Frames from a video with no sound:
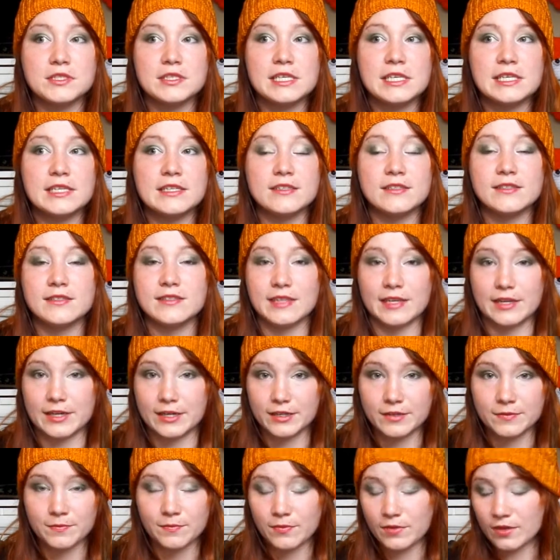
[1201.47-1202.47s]
skeins
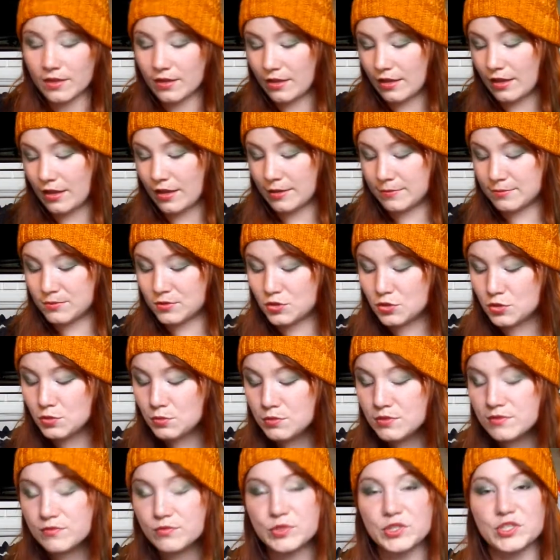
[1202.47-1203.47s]
there,
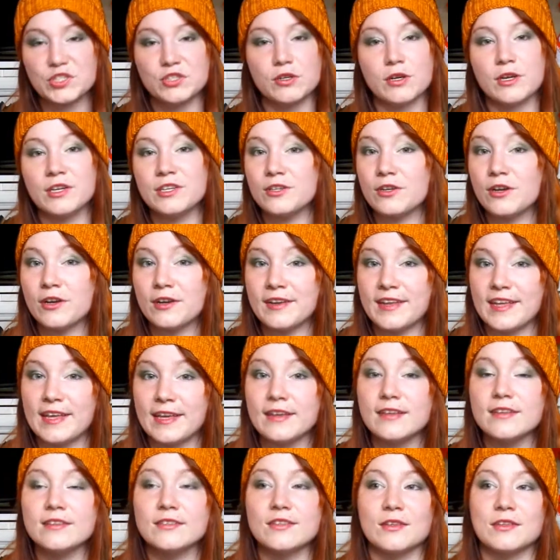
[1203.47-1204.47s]
2 of which are Yarn
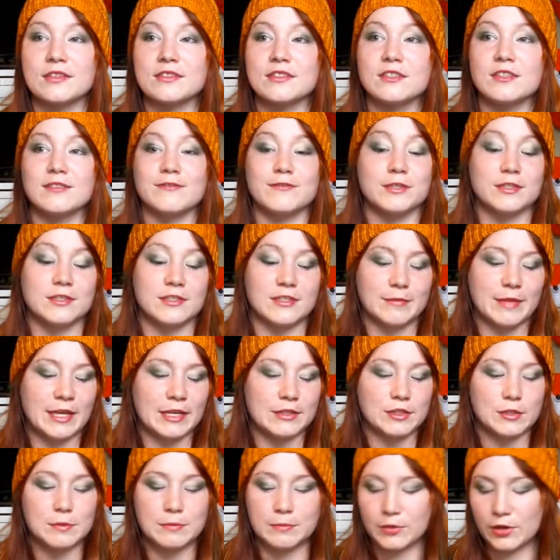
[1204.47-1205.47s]
Ink. So this is the first time I
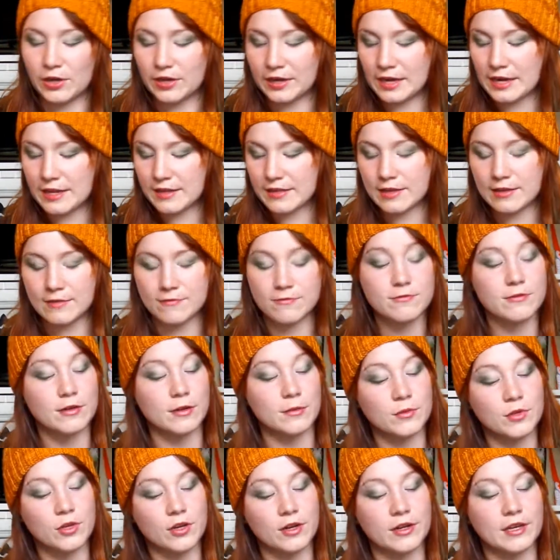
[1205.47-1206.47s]
actually bought anything
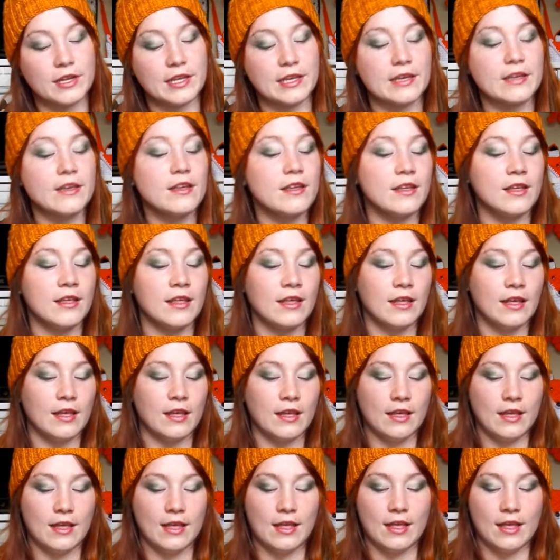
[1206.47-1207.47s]
from Yarn Ink.
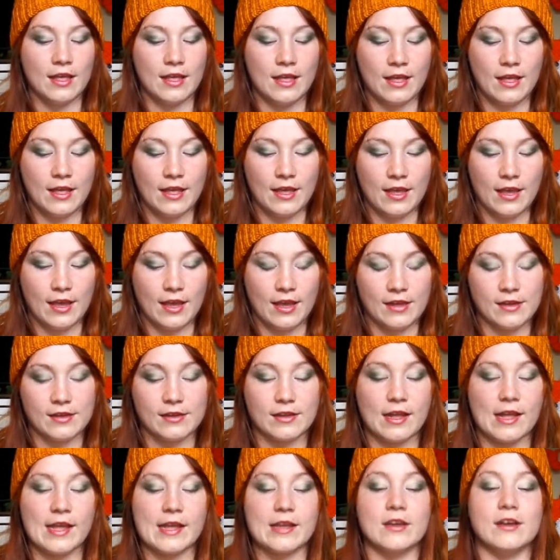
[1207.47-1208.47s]

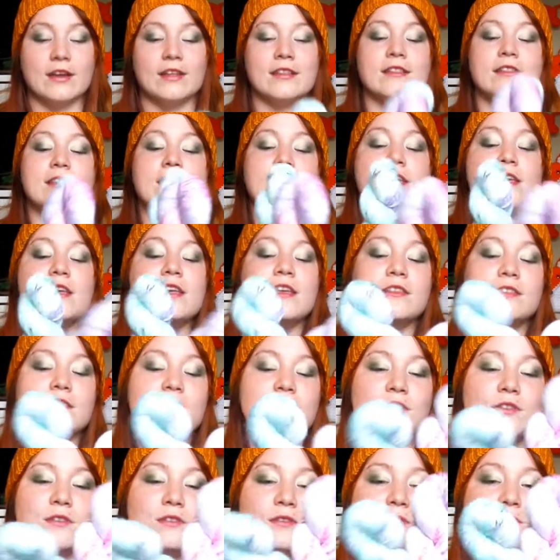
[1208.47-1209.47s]
And I got
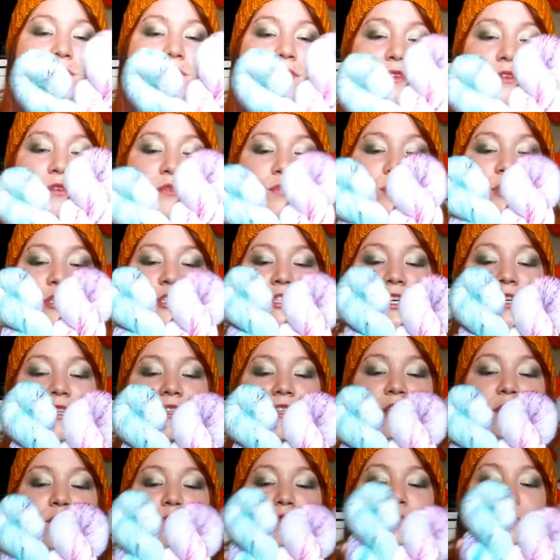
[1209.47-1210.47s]
these 2, which I
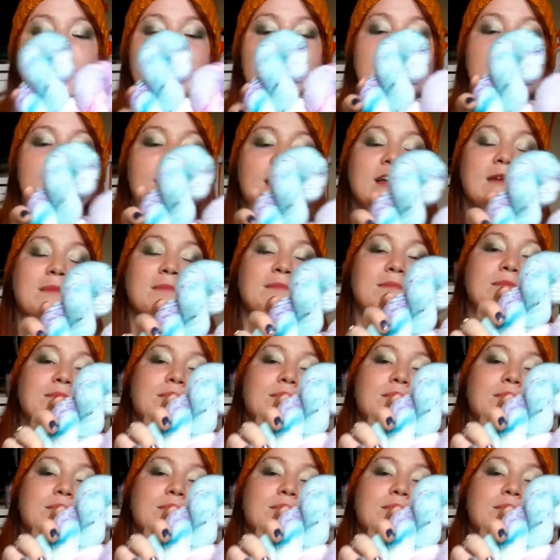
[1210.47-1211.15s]
think will be a